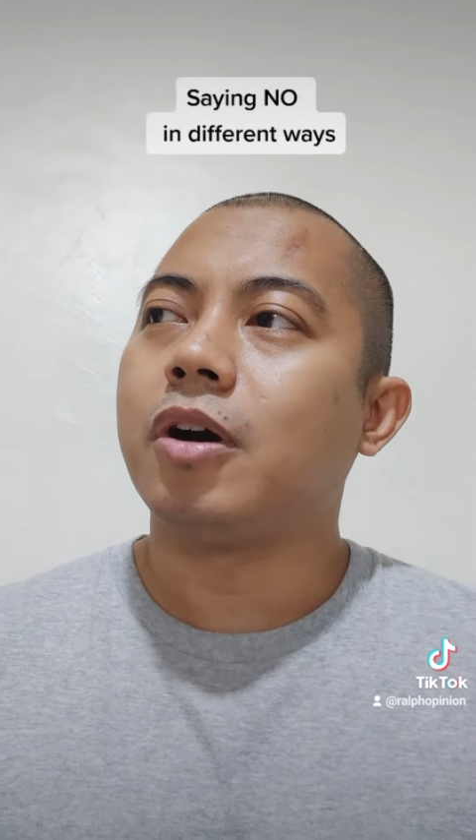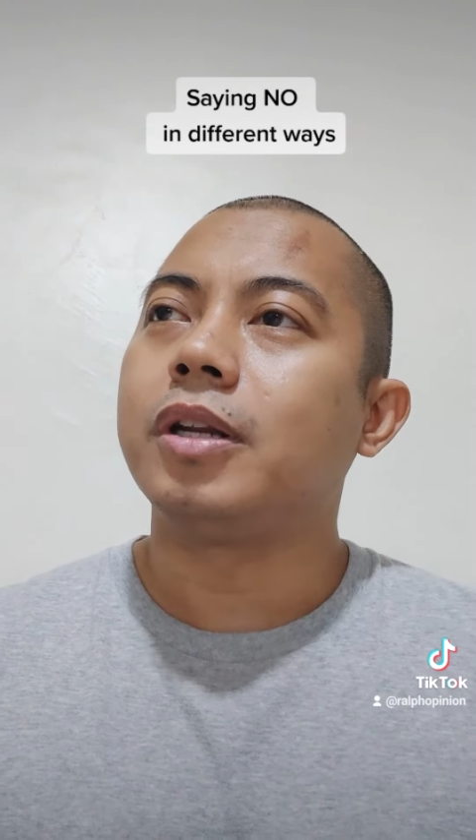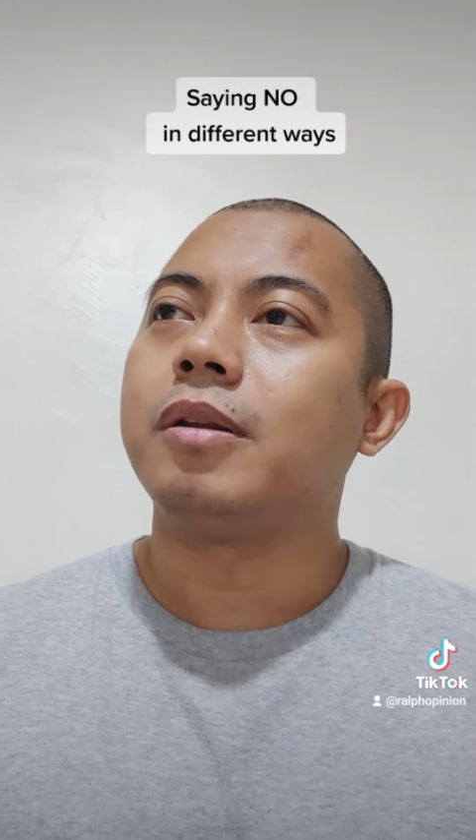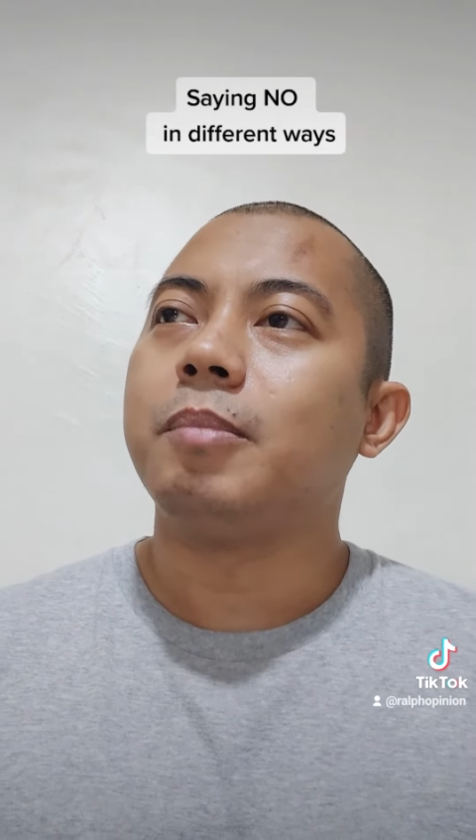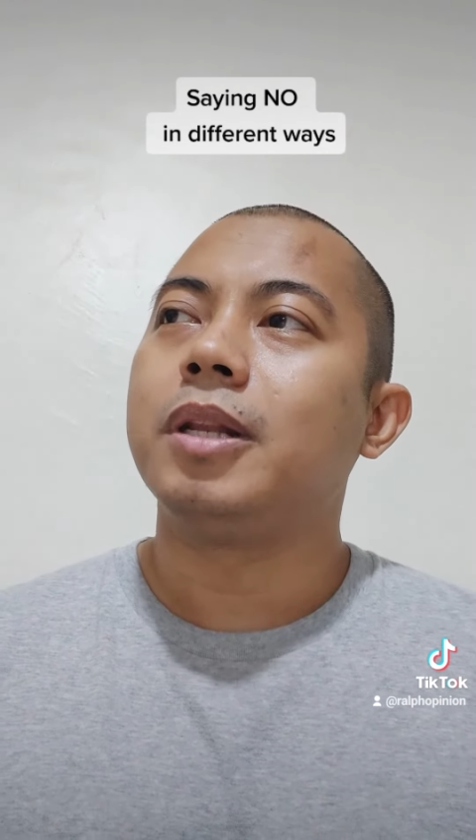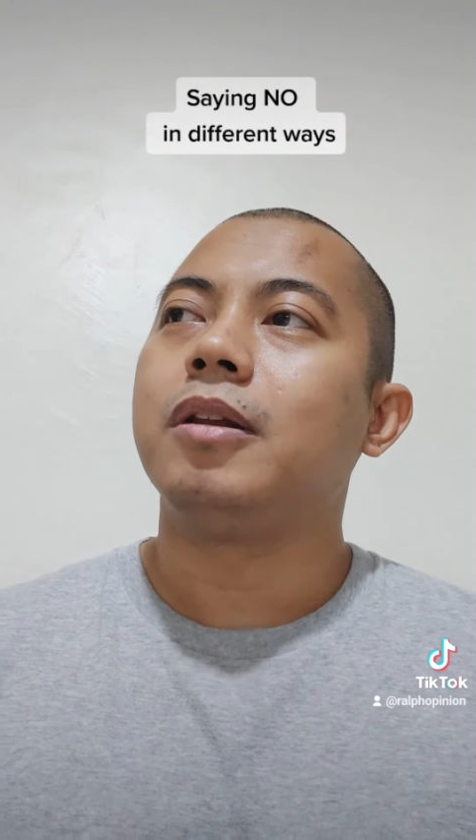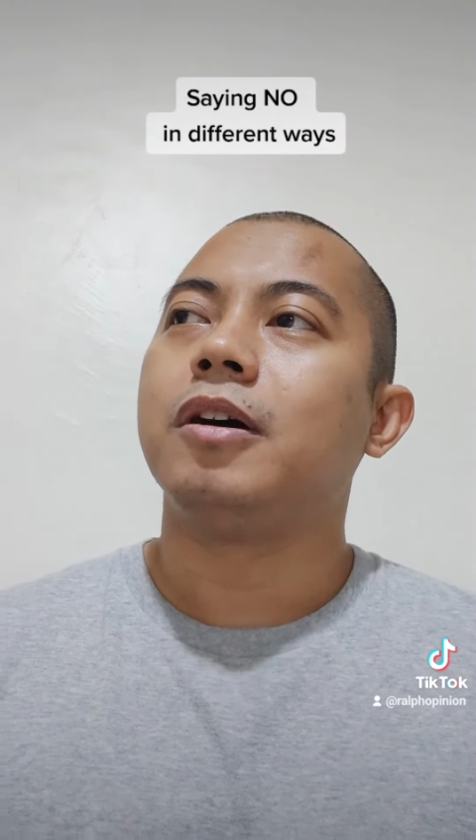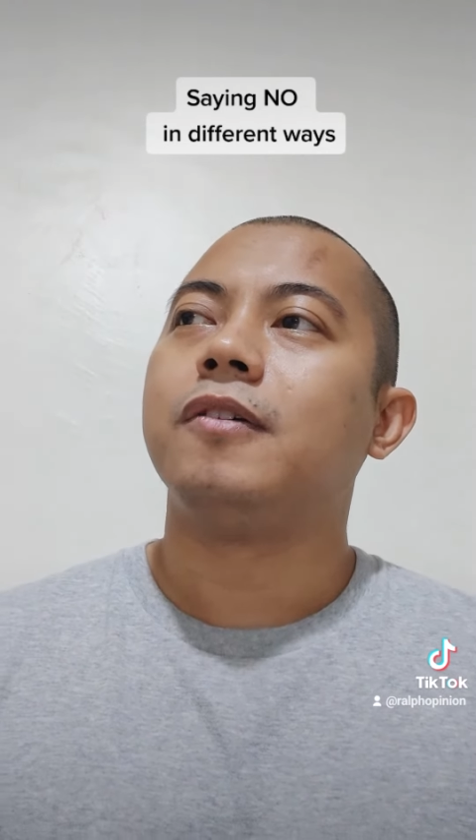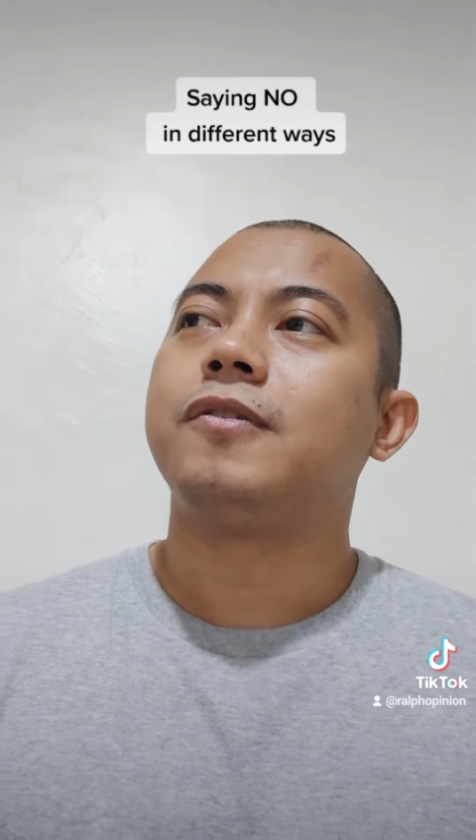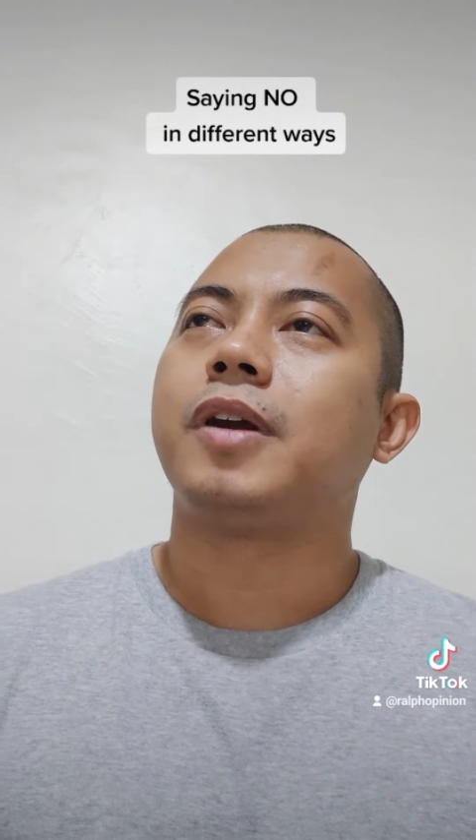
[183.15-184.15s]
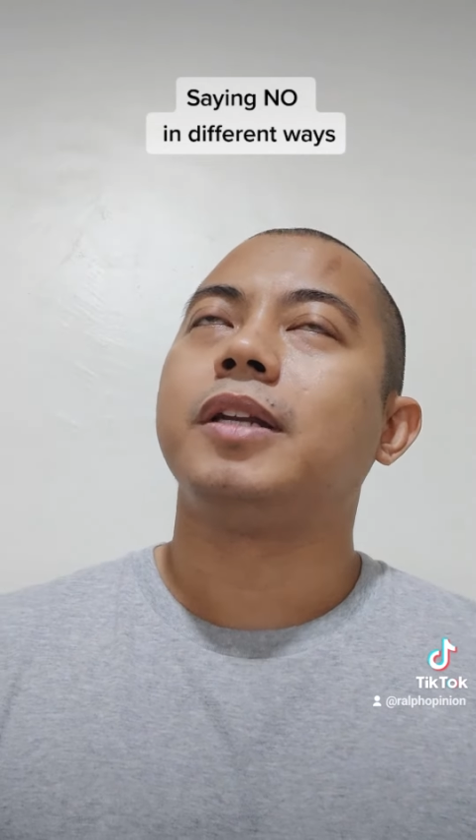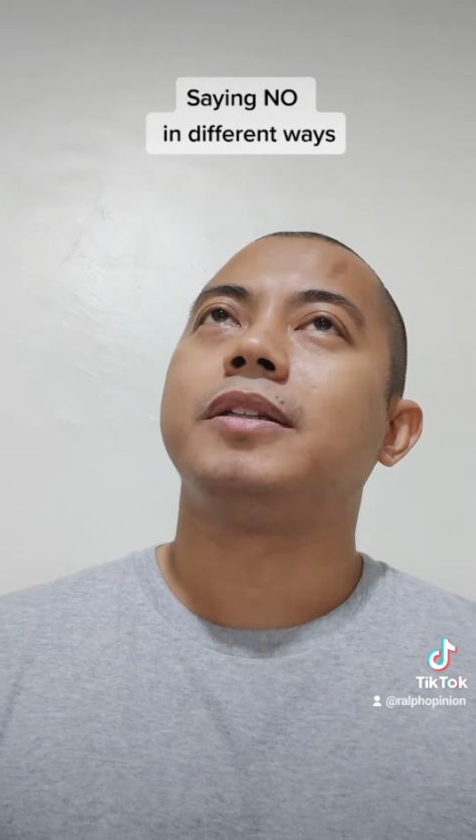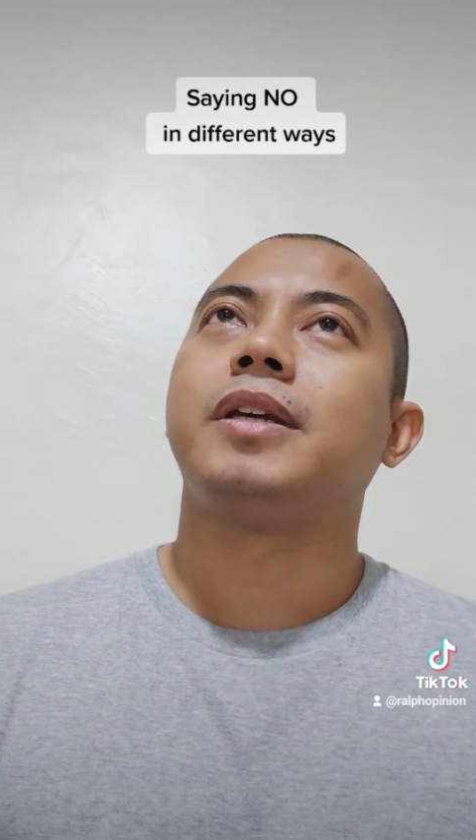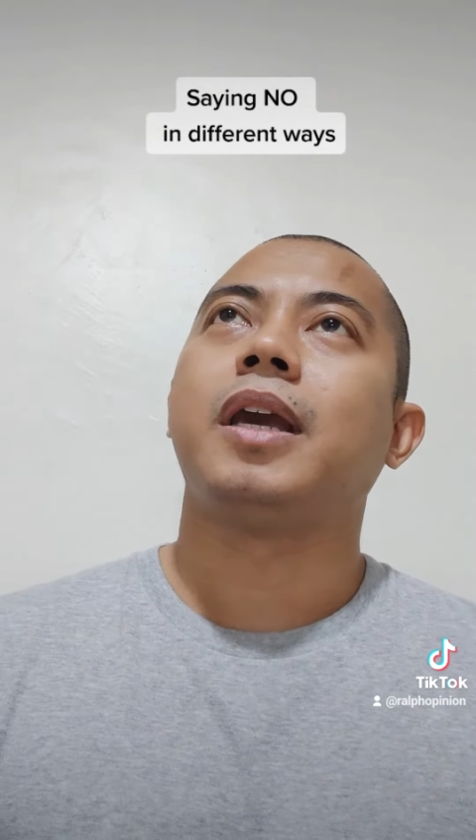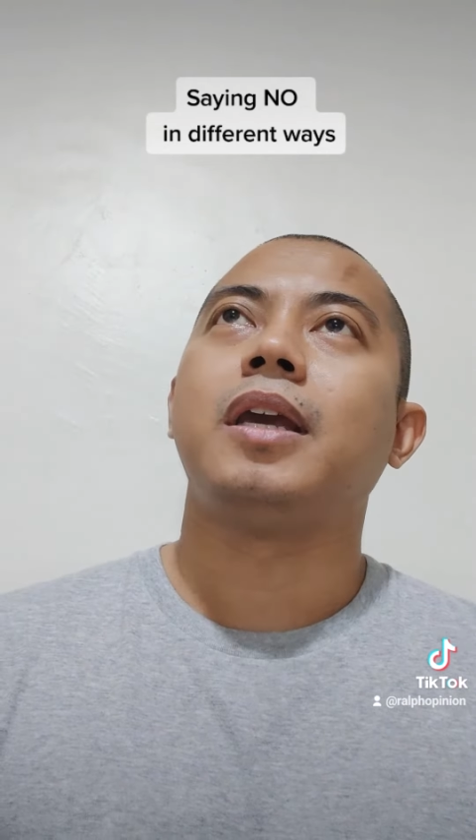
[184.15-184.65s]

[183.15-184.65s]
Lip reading: caught in the middle of trying to say,